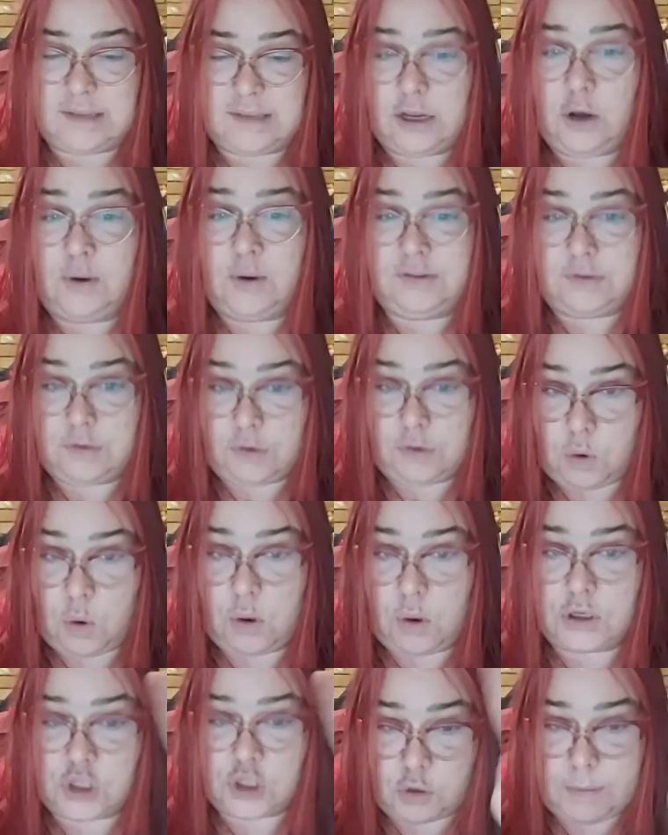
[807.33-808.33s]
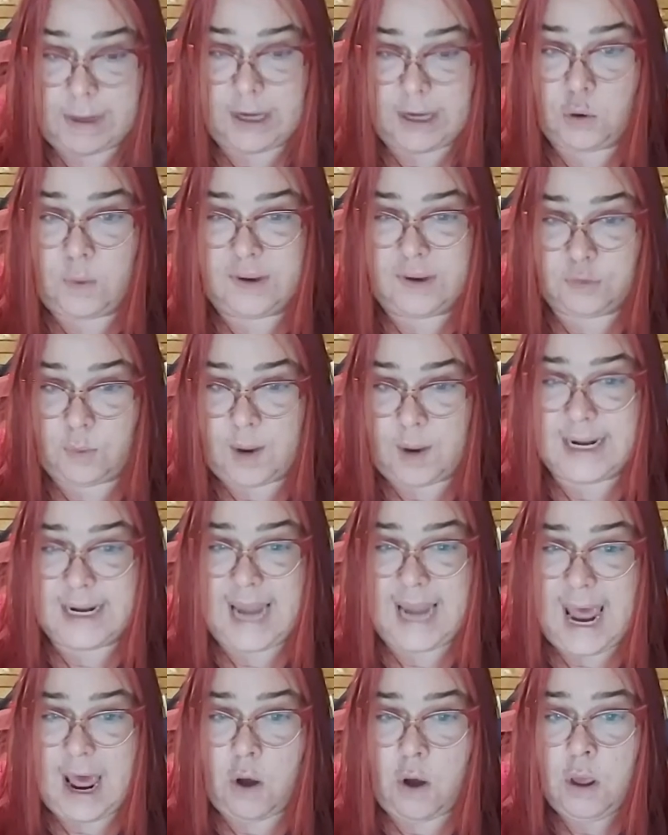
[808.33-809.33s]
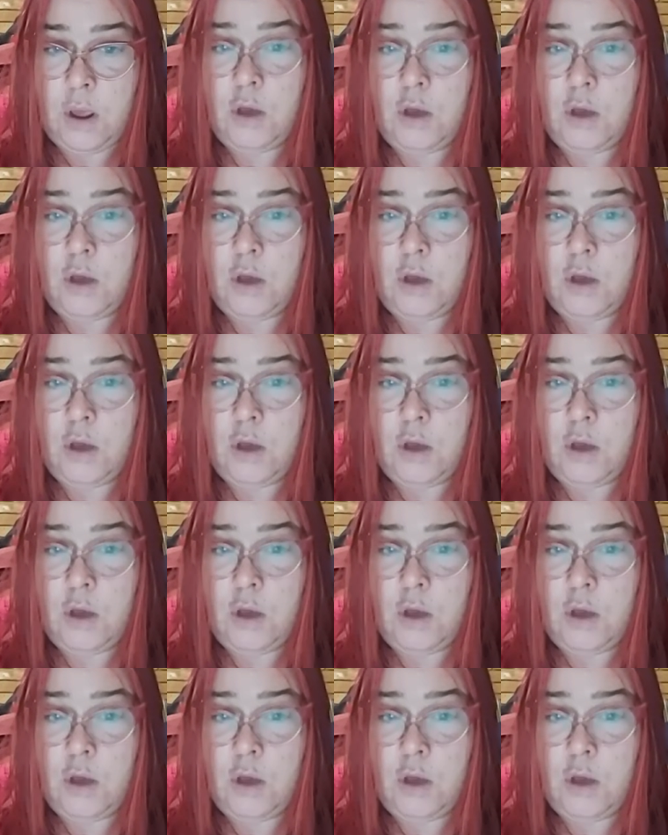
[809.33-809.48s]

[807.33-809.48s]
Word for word: thing goes to court. Don't make noise right now.